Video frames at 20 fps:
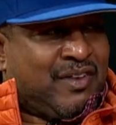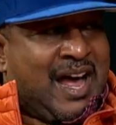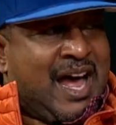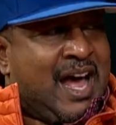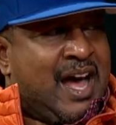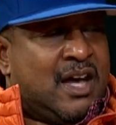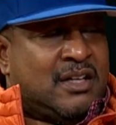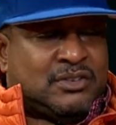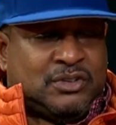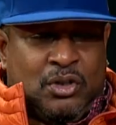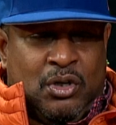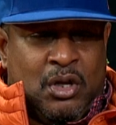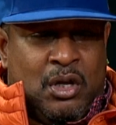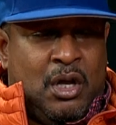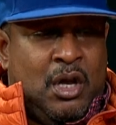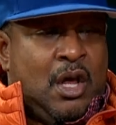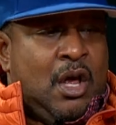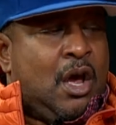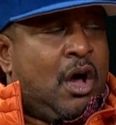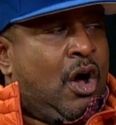files,
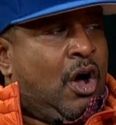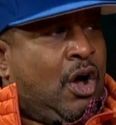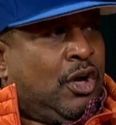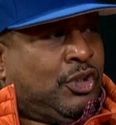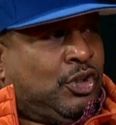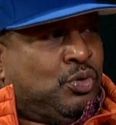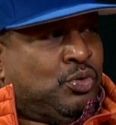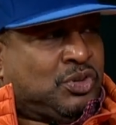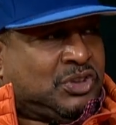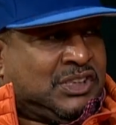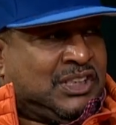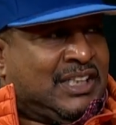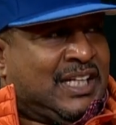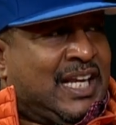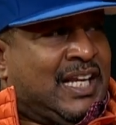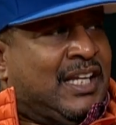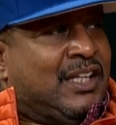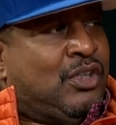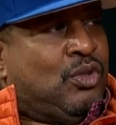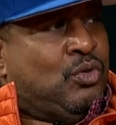or or you see
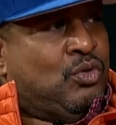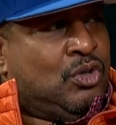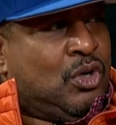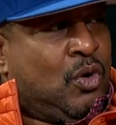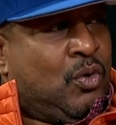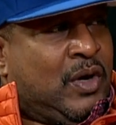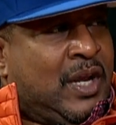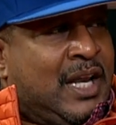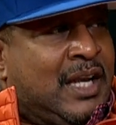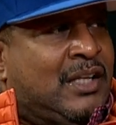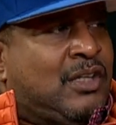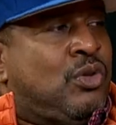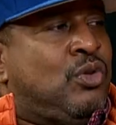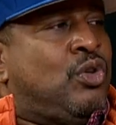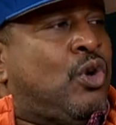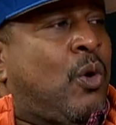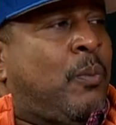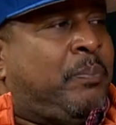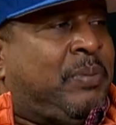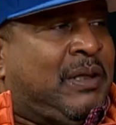that and you know that, and
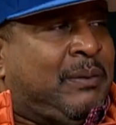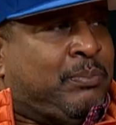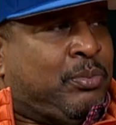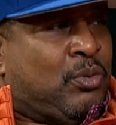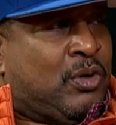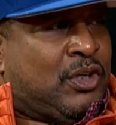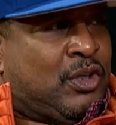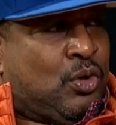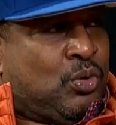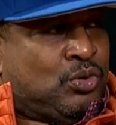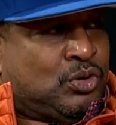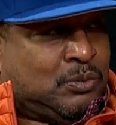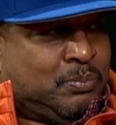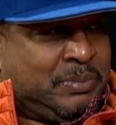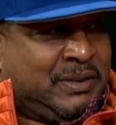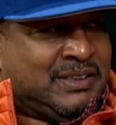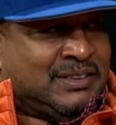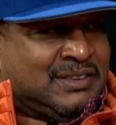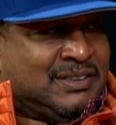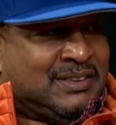you know people in those
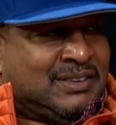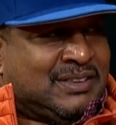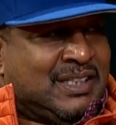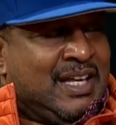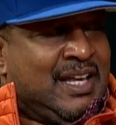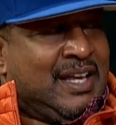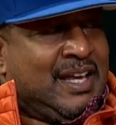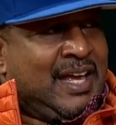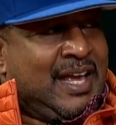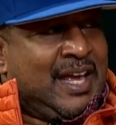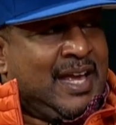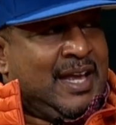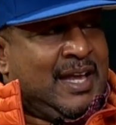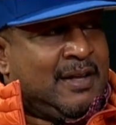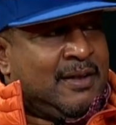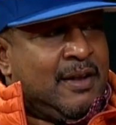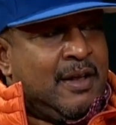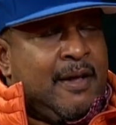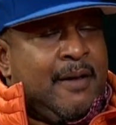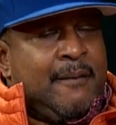business,
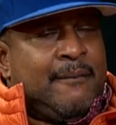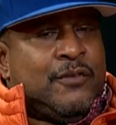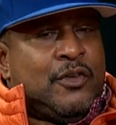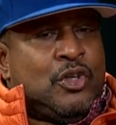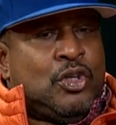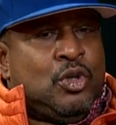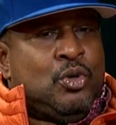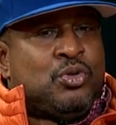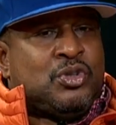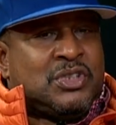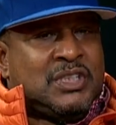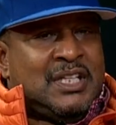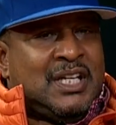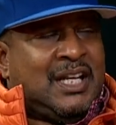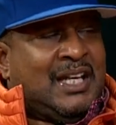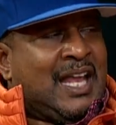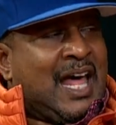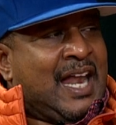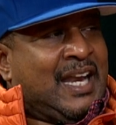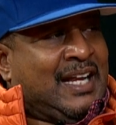and you
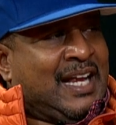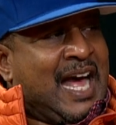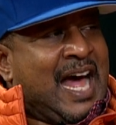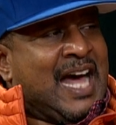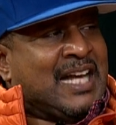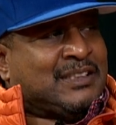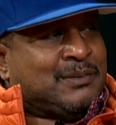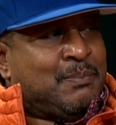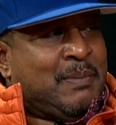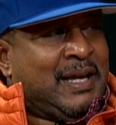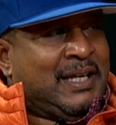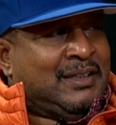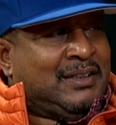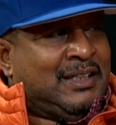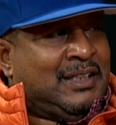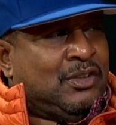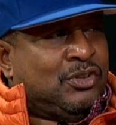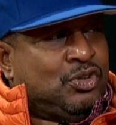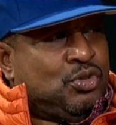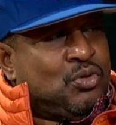see a lot of guys
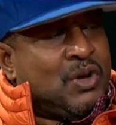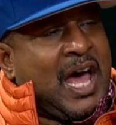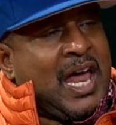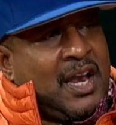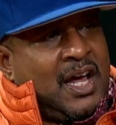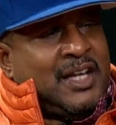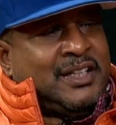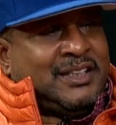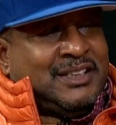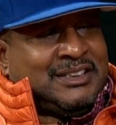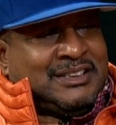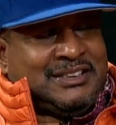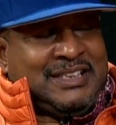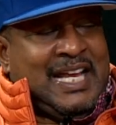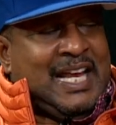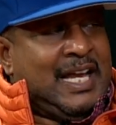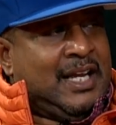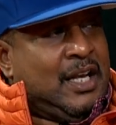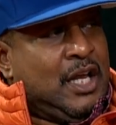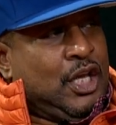make deals. You got to
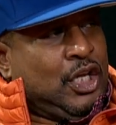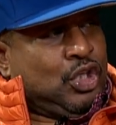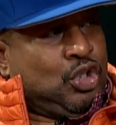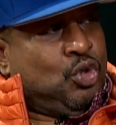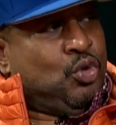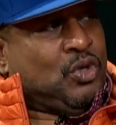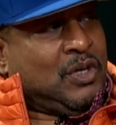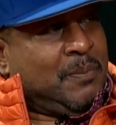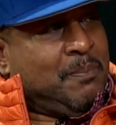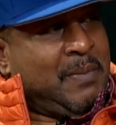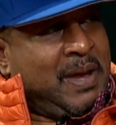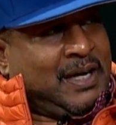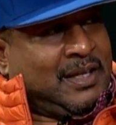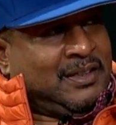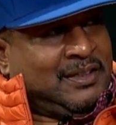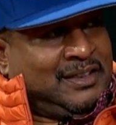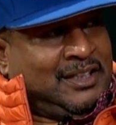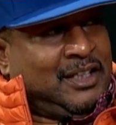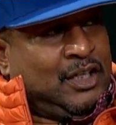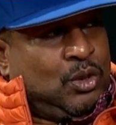understand, you can
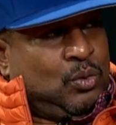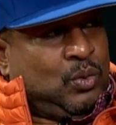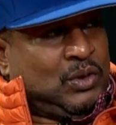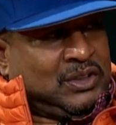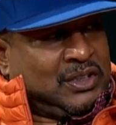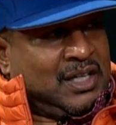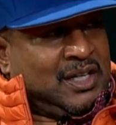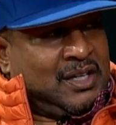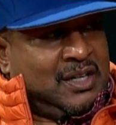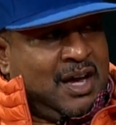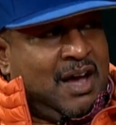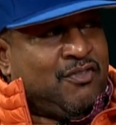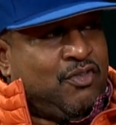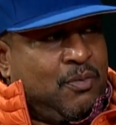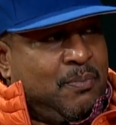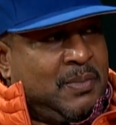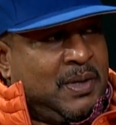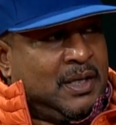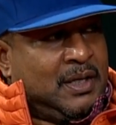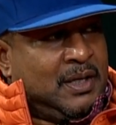make a deal with the
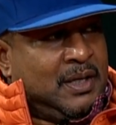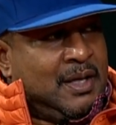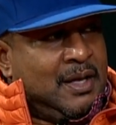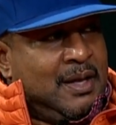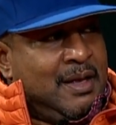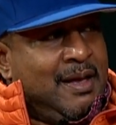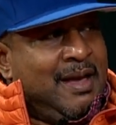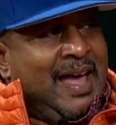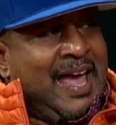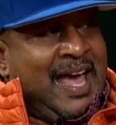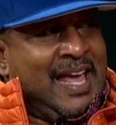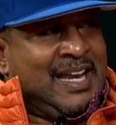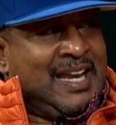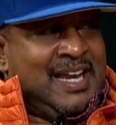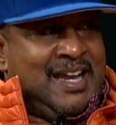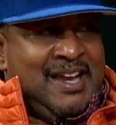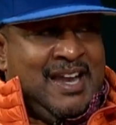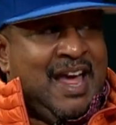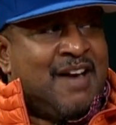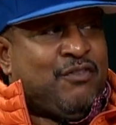government,
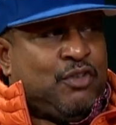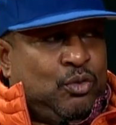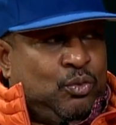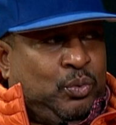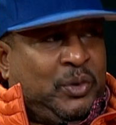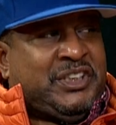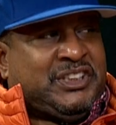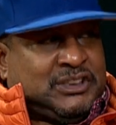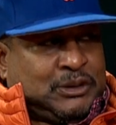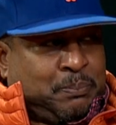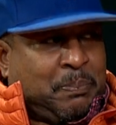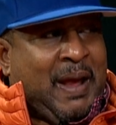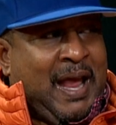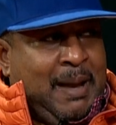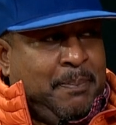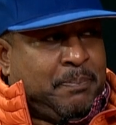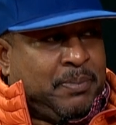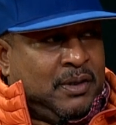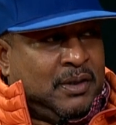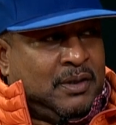and it never reach
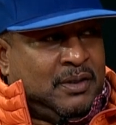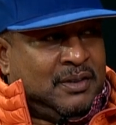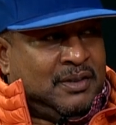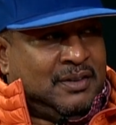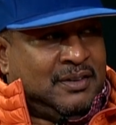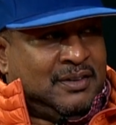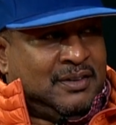paper.